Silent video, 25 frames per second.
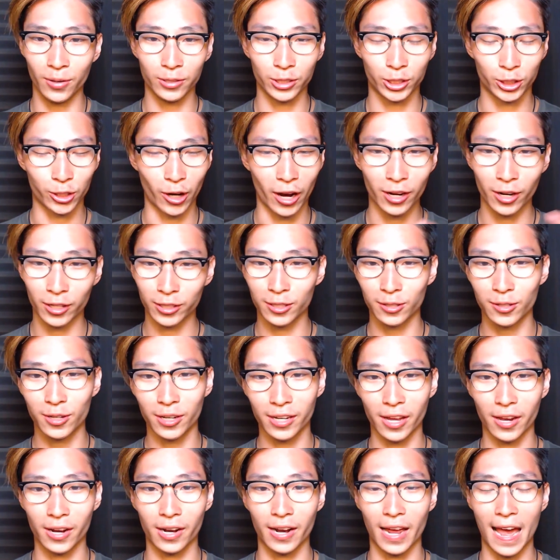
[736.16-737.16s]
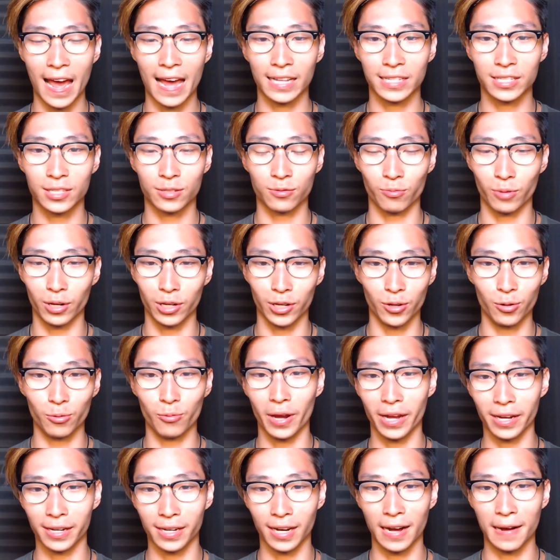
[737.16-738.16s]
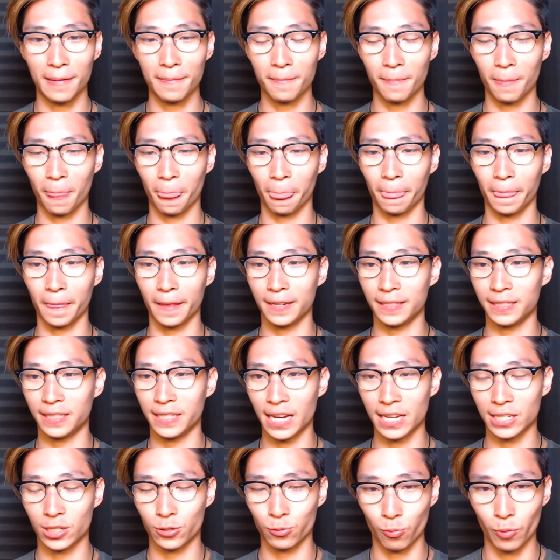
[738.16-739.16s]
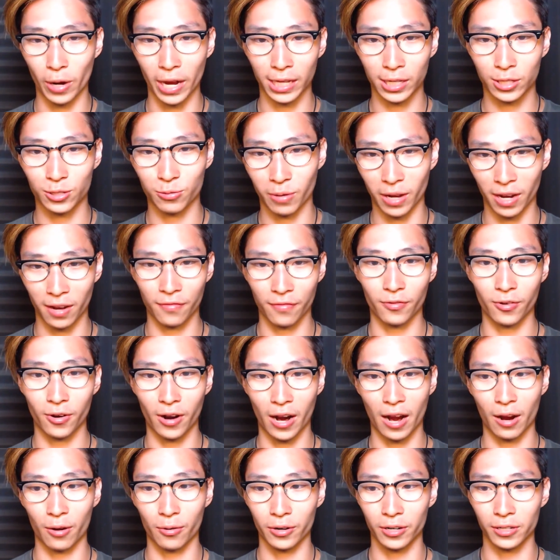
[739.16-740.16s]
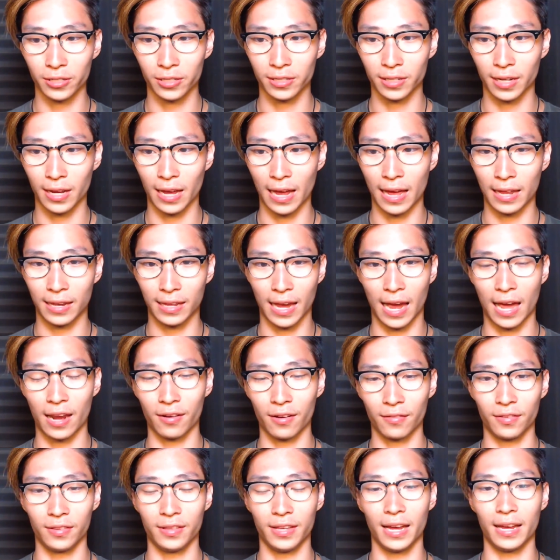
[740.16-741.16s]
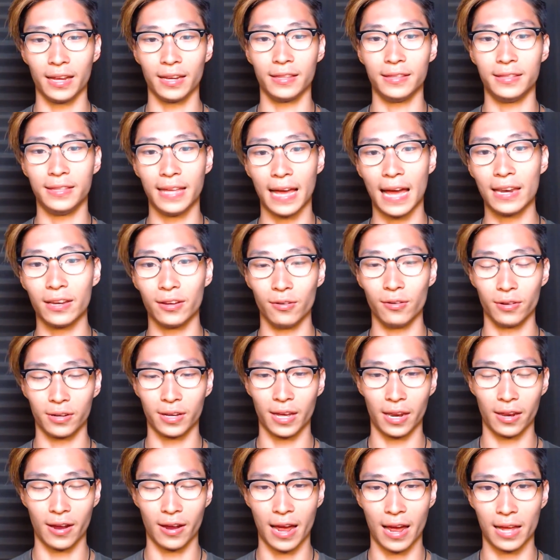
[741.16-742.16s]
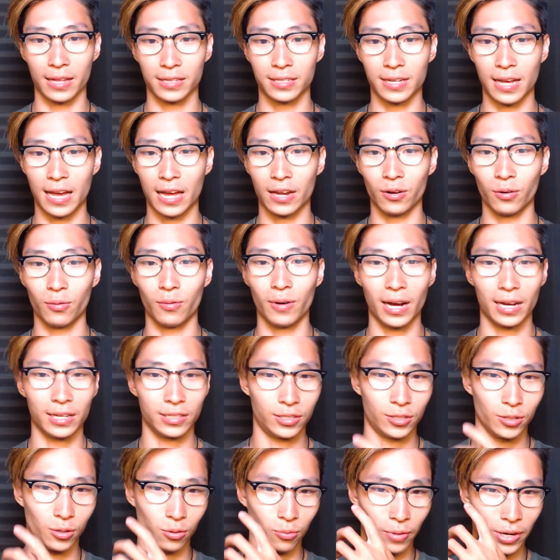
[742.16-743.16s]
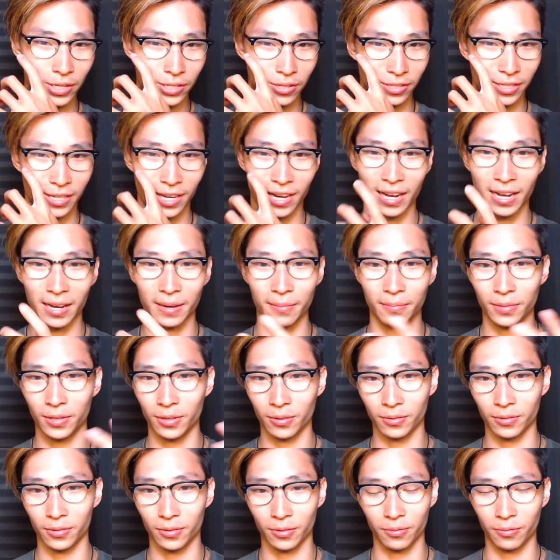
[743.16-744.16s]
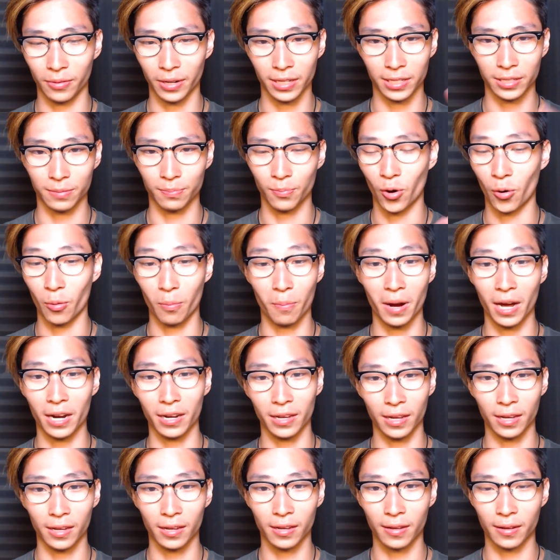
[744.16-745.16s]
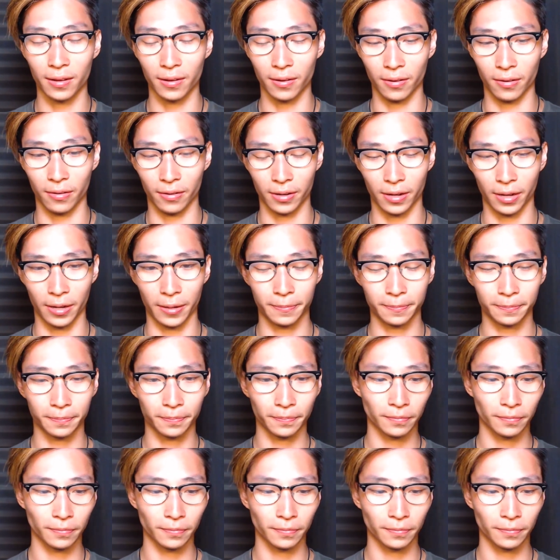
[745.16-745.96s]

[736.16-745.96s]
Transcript: Try not to look at ads when you wake up. Just wait 24 hours at the end of the day, then you look at your ads. Otherwise, don't waste your time, don't waste more money, okay?